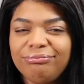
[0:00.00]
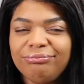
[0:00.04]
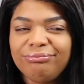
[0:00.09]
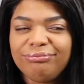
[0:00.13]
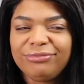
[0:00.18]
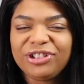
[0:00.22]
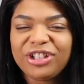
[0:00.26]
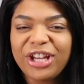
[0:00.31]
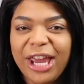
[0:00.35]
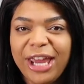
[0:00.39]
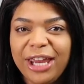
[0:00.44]

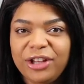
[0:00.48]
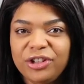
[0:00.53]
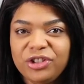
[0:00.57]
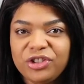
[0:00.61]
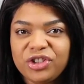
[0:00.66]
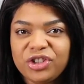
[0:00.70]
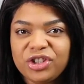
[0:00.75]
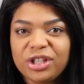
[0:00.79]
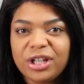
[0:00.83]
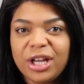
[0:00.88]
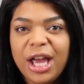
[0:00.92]

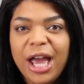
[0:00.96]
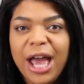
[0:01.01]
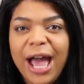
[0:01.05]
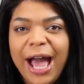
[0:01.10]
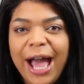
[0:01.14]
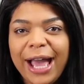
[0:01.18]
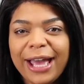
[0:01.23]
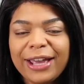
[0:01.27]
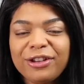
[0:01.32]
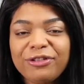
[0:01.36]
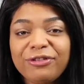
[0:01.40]
changed.
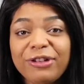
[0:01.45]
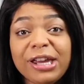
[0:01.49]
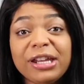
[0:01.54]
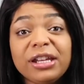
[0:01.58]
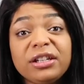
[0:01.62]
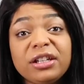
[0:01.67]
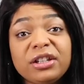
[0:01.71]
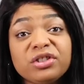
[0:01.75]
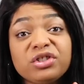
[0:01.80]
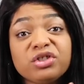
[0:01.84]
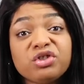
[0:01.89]
I
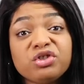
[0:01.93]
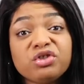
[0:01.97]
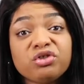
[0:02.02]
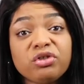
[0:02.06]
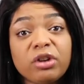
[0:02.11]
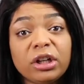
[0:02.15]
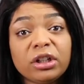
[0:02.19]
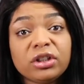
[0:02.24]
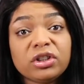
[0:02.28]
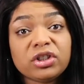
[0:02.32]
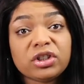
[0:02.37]
created a
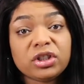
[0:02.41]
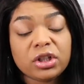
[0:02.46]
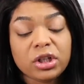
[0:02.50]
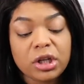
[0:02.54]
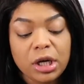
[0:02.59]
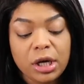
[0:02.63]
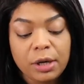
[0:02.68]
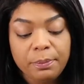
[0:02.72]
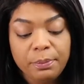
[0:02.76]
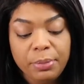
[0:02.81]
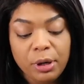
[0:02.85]
structure
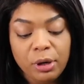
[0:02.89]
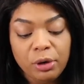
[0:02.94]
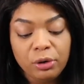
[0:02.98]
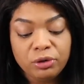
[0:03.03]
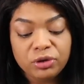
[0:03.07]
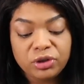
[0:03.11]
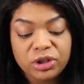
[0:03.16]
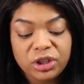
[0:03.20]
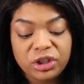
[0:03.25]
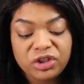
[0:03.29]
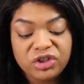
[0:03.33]

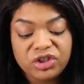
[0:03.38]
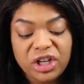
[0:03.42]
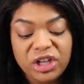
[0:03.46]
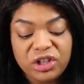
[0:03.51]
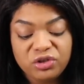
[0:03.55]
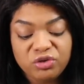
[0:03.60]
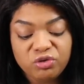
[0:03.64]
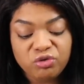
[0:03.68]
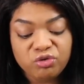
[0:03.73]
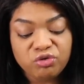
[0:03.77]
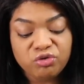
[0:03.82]
opposed to
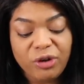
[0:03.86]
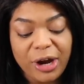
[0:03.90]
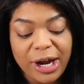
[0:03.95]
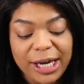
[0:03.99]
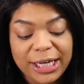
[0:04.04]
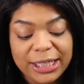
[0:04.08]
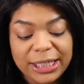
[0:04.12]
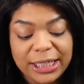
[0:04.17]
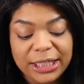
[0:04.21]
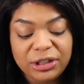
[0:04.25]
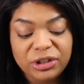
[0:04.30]
just
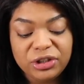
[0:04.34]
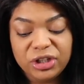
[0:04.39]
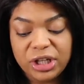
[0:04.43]
writing,